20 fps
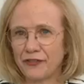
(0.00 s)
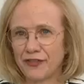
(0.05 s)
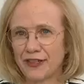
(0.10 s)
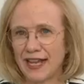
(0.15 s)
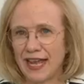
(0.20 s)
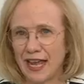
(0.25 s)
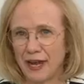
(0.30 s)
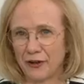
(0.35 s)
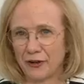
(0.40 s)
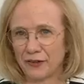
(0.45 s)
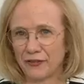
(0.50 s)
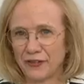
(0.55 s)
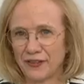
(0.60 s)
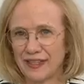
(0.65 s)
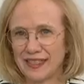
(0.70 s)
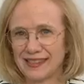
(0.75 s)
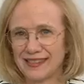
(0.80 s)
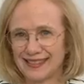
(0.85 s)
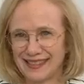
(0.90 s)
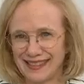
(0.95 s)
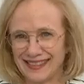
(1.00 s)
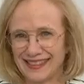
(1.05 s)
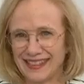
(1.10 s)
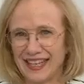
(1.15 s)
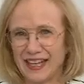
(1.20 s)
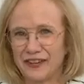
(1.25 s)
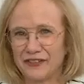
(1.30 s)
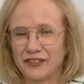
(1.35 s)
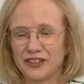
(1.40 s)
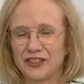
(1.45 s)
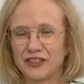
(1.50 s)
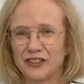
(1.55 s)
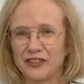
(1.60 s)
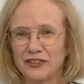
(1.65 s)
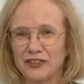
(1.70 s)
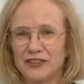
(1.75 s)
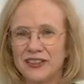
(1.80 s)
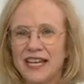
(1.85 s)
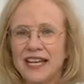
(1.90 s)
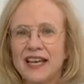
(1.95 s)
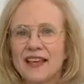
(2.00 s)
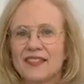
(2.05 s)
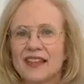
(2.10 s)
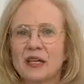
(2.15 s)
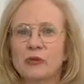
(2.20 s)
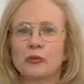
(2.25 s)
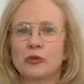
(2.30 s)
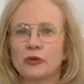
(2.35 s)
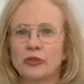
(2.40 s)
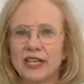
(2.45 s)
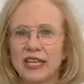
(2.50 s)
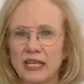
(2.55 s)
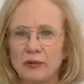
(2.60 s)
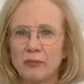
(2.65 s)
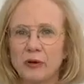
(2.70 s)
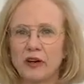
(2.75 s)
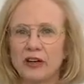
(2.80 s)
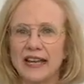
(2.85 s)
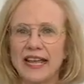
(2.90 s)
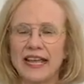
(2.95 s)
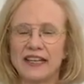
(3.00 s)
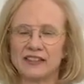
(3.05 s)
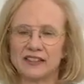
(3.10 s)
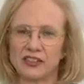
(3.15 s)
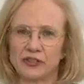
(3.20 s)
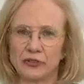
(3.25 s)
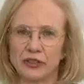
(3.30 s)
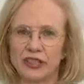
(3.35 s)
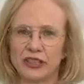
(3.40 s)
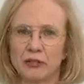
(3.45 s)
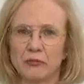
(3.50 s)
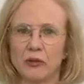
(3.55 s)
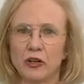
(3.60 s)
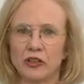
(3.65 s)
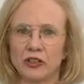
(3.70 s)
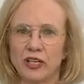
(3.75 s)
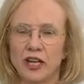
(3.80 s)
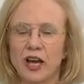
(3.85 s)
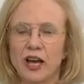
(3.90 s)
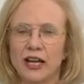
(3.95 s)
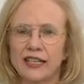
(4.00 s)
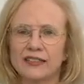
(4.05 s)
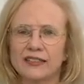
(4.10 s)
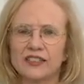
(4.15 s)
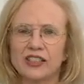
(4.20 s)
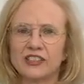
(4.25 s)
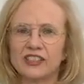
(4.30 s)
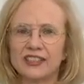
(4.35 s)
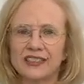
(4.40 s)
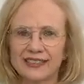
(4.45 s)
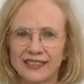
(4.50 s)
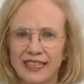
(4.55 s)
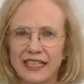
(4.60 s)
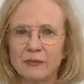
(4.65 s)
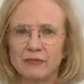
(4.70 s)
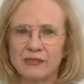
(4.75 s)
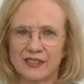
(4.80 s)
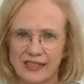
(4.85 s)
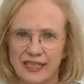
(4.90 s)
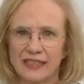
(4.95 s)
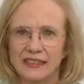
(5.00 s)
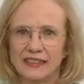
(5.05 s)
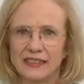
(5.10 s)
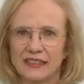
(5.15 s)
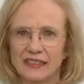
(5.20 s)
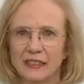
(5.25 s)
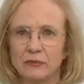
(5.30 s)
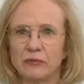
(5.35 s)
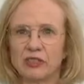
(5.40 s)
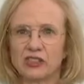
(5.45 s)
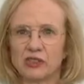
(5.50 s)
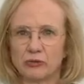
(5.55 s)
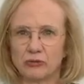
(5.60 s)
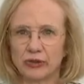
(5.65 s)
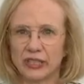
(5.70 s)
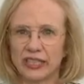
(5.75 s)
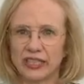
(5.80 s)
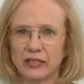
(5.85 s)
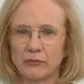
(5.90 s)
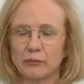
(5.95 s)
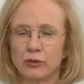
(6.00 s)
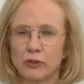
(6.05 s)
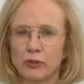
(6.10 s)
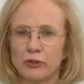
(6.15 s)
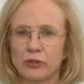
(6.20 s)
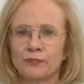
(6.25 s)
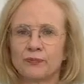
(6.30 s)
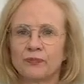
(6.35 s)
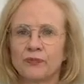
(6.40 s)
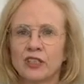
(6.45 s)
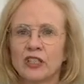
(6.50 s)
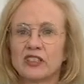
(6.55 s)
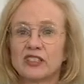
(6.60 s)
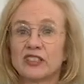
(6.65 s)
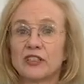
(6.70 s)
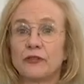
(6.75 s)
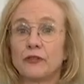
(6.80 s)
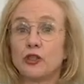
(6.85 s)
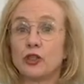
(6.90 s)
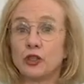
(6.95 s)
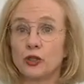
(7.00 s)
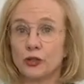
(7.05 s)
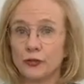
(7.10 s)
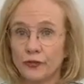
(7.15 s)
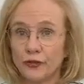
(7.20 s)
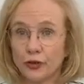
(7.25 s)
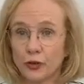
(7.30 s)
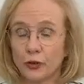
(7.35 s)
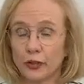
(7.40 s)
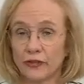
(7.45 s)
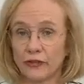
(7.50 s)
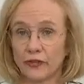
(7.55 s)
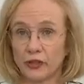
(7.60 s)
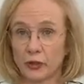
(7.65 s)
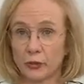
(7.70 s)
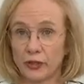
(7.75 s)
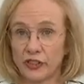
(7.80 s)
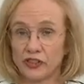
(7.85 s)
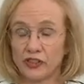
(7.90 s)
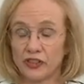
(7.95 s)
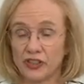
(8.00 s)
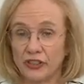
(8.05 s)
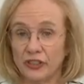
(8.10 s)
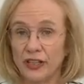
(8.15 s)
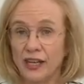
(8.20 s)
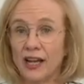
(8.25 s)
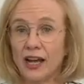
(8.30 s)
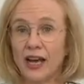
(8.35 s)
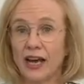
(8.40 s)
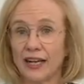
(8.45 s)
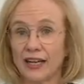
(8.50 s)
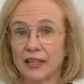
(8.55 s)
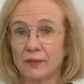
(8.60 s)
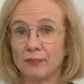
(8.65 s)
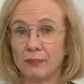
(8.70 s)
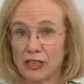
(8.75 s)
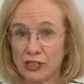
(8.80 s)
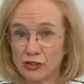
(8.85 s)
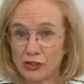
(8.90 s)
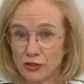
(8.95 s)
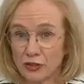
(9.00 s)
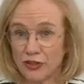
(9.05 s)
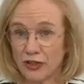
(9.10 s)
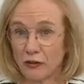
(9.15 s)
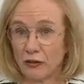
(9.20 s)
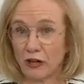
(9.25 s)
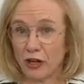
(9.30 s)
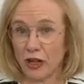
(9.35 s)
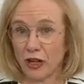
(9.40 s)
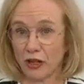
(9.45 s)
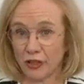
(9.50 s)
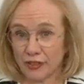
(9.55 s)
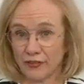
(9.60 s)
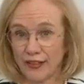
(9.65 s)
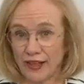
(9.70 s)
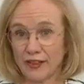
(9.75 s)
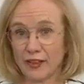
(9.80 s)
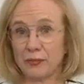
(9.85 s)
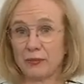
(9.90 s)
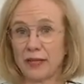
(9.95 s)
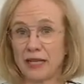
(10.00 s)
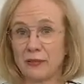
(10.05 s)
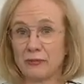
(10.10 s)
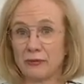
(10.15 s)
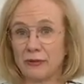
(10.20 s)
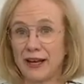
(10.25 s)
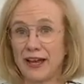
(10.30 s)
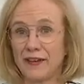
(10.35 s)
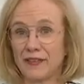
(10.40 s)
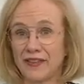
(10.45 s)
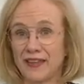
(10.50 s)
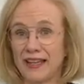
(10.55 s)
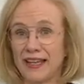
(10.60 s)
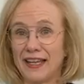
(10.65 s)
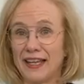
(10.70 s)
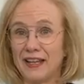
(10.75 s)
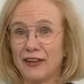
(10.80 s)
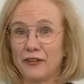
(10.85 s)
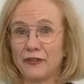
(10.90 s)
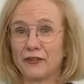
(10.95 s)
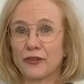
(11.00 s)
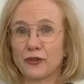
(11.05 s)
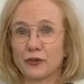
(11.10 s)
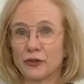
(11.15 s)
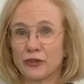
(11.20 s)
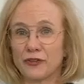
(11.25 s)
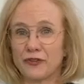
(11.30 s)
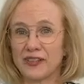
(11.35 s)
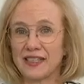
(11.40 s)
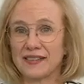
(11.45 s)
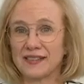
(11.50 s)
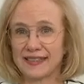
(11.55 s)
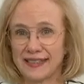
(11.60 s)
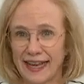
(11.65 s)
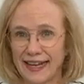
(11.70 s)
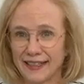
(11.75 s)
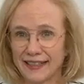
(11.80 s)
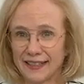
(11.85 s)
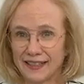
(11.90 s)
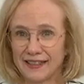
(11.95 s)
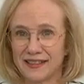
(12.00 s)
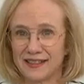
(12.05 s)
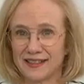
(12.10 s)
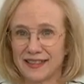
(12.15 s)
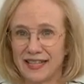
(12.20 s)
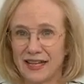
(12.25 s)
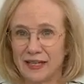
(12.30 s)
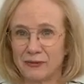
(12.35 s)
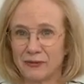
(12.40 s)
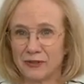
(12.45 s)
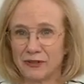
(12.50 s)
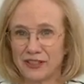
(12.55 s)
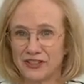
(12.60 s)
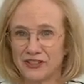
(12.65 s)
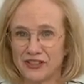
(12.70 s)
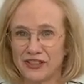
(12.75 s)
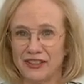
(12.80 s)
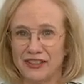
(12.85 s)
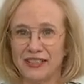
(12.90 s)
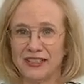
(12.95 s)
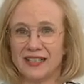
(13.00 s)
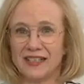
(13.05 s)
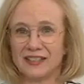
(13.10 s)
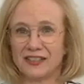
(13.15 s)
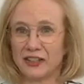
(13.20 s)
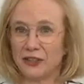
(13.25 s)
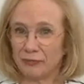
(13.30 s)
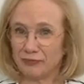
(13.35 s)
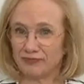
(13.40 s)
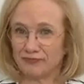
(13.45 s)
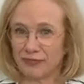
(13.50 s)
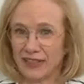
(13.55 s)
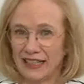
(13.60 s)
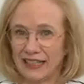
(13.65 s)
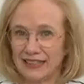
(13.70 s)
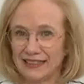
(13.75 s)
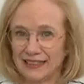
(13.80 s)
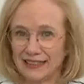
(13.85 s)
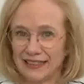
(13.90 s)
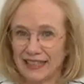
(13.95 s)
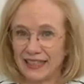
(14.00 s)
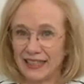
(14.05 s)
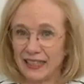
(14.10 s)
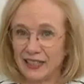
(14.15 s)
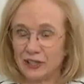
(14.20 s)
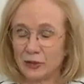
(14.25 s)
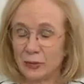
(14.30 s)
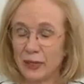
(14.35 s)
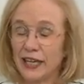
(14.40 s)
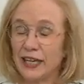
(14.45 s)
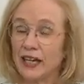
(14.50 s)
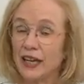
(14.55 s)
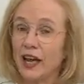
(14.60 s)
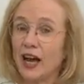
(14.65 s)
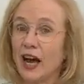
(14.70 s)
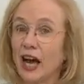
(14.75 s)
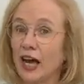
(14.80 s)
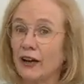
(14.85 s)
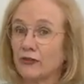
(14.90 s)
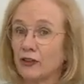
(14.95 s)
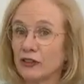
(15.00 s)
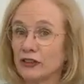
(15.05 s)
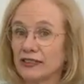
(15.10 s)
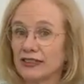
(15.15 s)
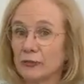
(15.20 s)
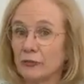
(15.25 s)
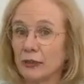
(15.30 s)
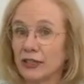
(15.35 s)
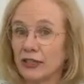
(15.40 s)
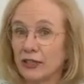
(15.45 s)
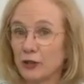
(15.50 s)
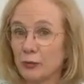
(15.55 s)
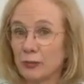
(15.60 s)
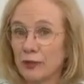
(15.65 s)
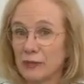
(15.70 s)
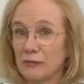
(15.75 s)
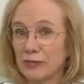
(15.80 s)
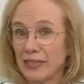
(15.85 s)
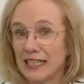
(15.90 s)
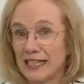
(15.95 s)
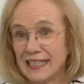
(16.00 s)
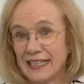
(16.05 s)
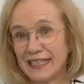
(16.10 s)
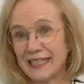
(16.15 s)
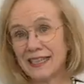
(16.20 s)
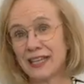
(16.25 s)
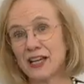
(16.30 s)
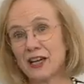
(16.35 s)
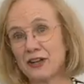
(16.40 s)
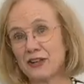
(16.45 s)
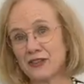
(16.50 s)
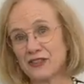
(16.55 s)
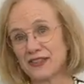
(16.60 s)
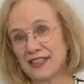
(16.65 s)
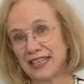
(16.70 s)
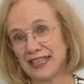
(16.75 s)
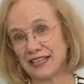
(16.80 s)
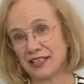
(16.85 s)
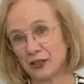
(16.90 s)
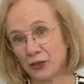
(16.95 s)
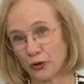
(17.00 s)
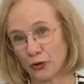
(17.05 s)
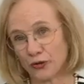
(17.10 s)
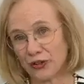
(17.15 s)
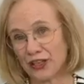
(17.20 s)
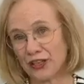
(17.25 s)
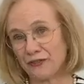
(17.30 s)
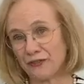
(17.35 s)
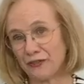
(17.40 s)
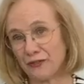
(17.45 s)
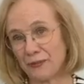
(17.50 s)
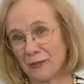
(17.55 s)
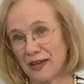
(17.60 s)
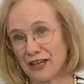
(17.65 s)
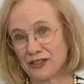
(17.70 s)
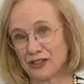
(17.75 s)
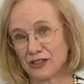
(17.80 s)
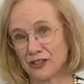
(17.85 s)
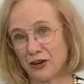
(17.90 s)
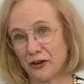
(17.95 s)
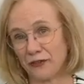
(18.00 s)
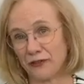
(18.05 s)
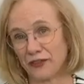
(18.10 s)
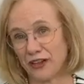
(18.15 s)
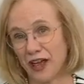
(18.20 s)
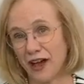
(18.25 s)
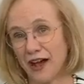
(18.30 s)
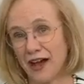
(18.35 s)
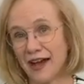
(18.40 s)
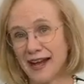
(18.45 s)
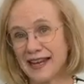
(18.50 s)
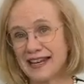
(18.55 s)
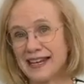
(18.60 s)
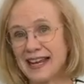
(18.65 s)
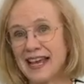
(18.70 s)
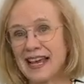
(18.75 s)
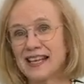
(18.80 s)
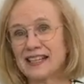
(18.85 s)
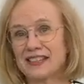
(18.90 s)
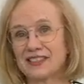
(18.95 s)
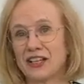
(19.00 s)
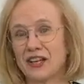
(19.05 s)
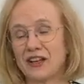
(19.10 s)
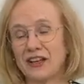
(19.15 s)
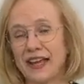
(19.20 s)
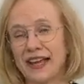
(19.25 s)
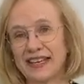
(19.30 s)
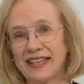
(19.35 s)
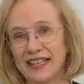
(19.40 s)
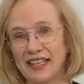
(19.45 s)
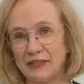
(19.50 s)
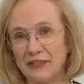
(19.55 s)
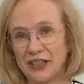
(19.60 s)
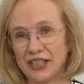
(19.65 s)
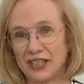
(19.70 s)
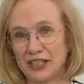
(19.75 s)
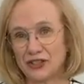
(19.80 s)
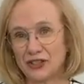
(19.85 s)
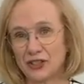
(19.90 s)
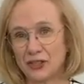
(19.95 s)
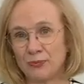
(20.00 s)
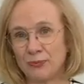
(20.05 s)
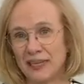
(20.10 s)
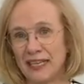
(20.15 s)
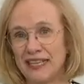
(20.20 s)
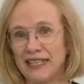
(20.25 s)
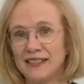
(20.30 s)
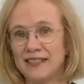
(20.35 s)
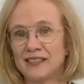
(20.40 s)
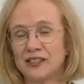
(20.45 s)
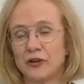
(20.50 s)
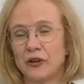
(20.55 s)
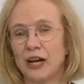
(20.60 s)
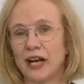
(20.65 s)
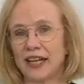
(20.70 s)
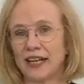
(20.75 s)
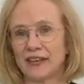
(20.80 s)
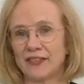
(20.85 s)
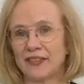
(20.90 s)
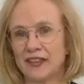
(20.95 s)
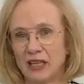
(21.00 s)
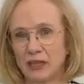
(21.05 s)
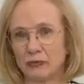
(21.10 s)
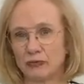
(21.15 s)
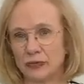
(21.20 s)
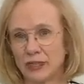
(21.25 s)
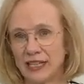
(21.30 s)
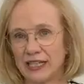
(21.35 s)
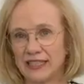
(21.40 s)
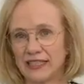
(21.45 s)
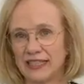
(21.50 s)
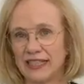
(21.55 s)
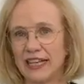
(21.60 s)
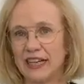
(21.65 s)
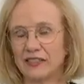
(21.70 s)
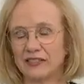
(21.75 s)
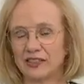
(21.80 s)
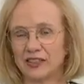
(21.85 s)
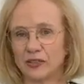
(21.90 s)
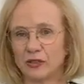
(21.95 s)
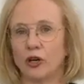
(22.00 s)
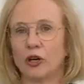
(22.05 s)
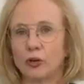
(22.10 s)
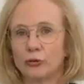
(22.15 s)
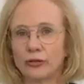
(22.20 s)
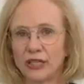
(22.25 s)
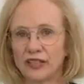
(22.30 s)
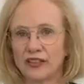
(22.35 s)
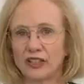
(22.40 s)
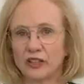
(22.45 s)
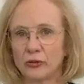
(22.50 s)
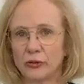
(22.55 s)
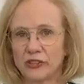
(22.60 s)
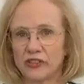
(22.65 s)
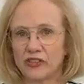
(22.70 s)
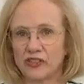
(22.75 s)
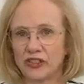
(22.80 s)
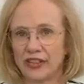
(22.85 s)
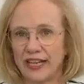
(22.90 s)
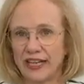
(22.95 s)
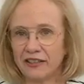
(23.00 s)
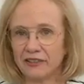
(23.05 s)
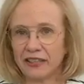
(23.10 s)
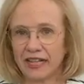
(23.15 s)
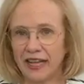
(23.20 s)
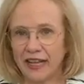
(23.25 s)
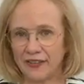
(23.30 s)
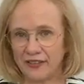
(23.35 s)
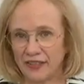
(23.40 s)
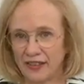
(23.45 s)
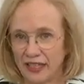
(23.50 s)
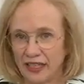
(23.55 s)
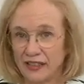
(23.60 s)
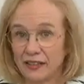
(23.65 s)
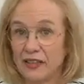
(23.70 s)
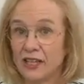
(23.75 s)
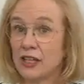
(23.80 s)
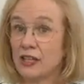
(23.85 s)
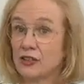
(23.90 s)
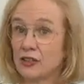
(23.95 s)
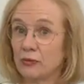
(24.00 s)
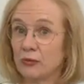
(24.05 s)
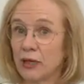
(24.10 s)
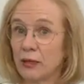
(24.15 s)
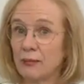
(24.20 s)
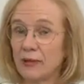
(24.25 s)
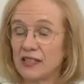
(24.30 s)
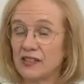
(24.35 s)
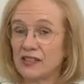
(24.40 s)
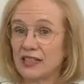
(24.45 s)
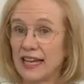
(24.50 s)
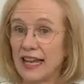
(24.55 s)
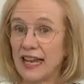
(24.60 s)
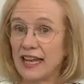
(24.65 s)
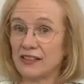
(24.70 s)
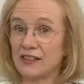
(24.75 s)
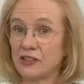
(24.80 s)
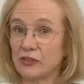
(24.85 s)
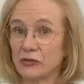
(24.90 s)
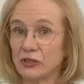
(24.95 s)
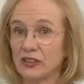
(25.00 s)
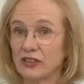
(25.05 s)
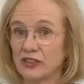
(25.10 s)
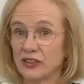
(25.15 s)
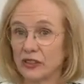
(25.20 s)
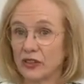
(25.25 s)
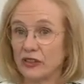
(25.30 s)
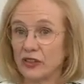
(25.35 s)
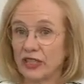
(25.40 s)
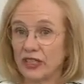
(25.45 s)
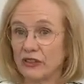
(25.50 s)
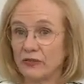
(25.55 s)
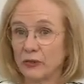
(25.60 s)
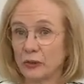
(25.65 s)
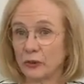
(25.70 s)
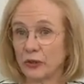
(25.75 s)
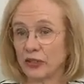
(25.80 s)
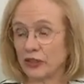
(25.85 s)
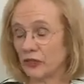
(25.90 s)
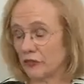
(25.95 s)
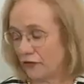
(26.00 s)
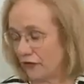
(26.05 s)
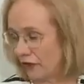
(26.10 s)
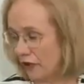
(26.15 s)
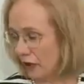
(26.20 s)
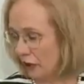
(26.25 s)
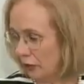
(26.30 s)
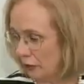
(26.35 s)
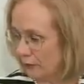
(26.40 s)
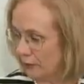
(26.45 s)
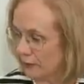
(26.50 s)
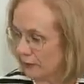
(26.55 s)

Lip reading: an hour for this afternoon, then we'll keep on answering them online. So just keep sending them. It's really important, because if you've thought of a question, I can bet you there are a lot of other people out there who've thought of exactly the same question. So let's get underway. I've got someone helping me here who's getting all the information offline and giving it to me so I can then read it out. So I'll read the question out and then do my best to answer it so that everyone can follow.